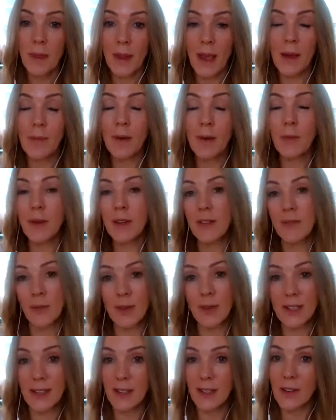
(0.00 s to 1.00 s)
I mean,
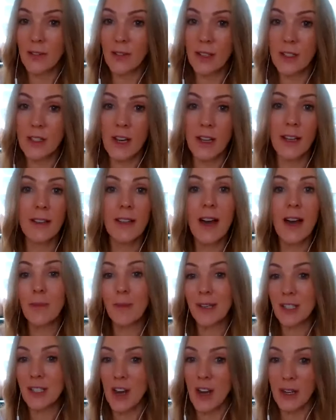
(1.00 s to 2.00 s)
we hear the Dalai
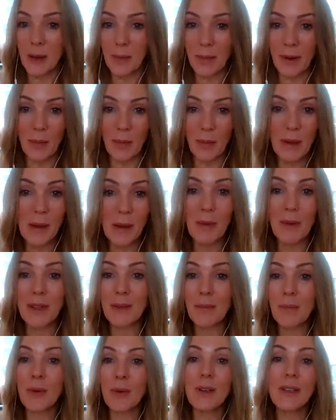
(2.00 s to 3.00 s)
Lama talk about people
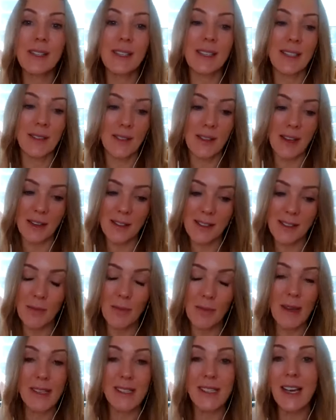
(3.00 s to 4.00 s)
in prison,
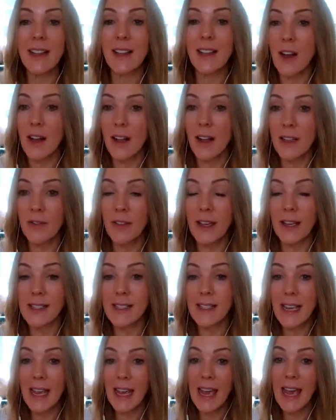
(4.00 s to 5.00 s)
Nelson Mandela, all of
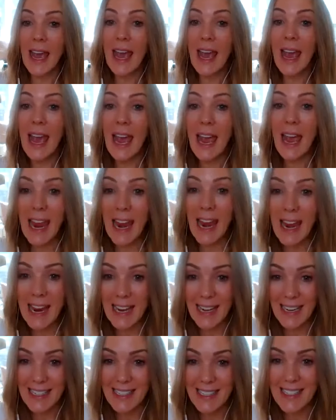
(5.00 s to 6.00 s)
this.
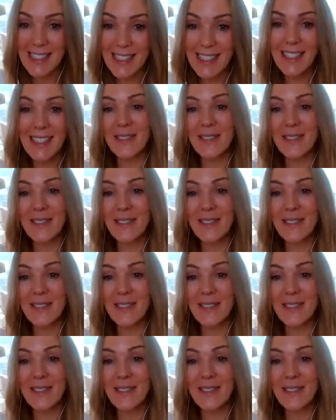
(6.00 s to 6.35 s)
And